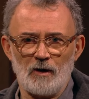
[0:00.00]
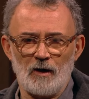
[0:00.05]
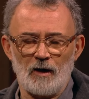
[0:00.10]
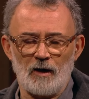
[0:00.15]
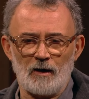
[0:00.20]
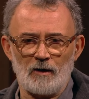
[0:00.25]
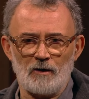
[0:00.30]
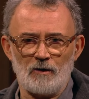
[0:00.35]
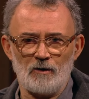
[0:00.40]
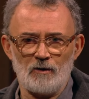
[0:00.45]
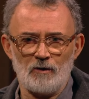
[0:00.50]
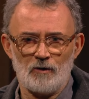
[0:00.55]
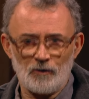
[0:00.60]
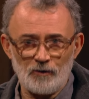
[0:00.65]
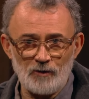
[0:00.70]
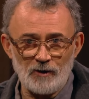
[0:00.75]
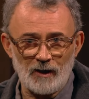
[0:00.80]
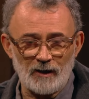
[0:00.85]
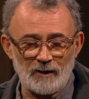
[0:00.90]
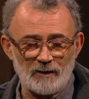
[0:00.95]
uh,
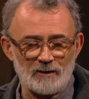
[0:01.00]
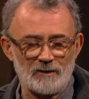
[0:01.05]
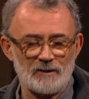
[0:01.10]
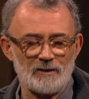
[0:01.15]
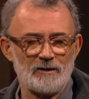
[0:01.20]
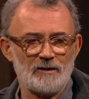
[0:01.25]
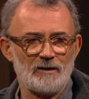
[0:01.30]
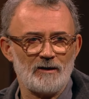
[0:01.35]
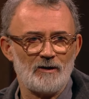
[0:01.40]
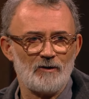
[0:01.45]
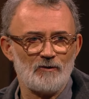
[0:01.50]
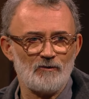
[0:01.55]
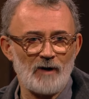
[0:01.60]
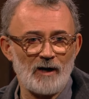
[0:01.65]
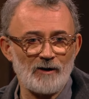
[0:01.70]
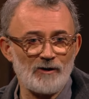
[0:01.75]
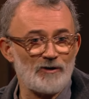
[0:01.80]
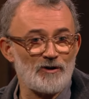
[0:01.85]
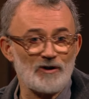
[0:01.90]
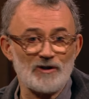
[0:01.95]
good things Love
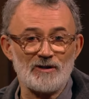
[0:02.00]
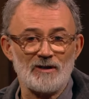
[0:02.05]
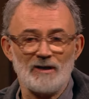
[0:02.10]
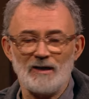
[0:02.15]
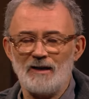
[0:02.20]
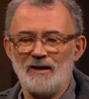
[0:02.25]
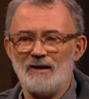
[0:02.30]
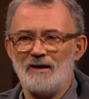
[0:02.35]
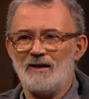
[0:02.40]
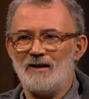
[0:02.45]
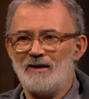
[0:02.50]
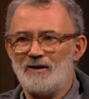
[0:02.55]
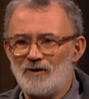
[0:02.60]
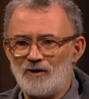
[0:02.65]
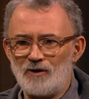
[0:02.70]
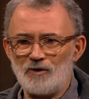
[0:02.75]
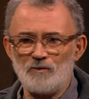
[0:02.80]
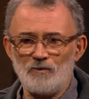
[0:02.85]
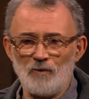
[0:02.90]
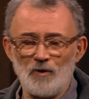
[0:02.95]
rather that. than just
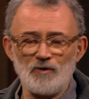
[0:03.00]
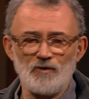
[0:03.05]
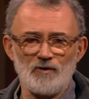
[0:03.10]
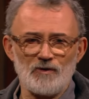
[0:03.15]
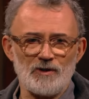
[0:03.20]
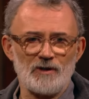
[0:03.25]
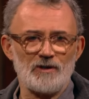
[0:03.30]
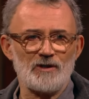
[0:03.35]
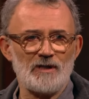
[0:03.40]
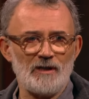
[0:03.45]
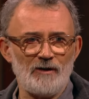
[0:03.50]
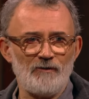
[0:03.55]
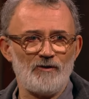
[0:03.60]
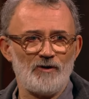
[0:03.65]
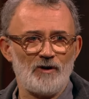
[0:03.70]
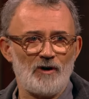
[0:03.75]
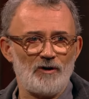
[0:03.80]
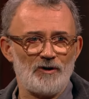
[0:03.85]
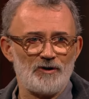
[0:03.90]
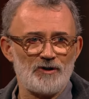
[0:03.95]
because most of us are just
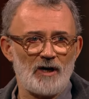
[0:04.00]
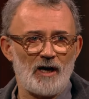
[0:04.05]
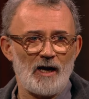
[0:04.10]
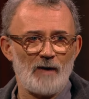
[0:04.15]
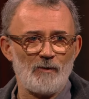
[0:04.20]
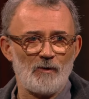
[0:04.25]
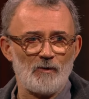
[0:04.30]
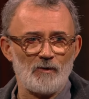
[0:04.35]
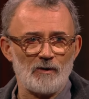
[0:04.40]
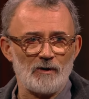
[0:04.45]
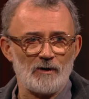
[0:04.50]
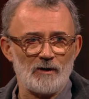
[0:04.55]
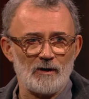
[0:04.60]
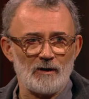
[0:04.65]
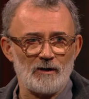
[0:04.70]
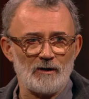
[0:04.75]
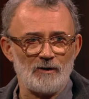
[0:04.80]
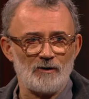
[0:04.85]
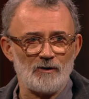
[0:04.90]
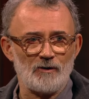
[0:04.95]
living all the time and we're
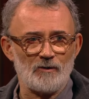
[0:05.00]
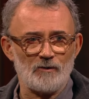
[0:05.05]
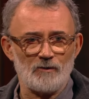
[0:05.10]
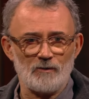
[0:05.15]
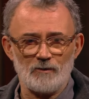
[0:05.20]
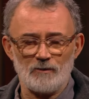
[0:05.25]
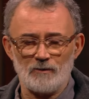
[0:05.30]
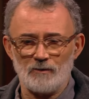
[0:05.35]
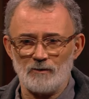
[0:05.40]
you know